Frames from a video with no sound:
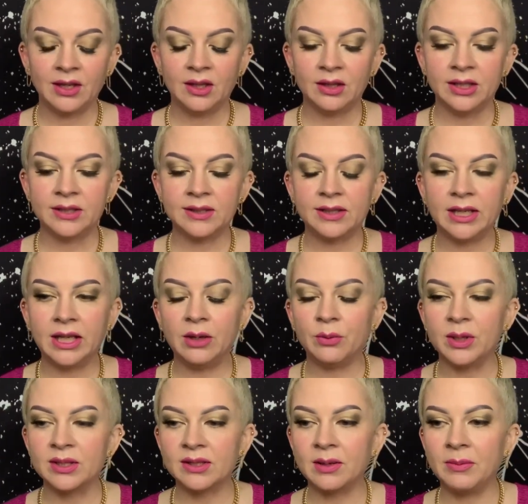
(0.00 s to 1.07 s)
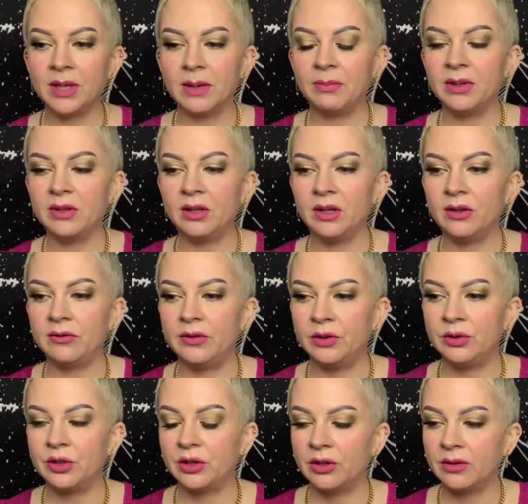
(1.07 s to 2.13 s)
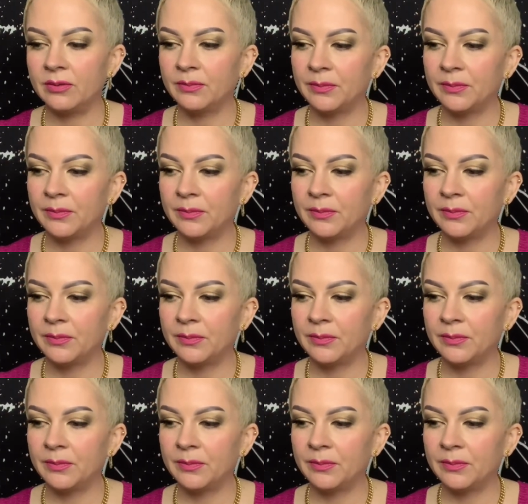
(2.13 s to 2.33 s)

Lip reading: Let's see what's coming up in the near future.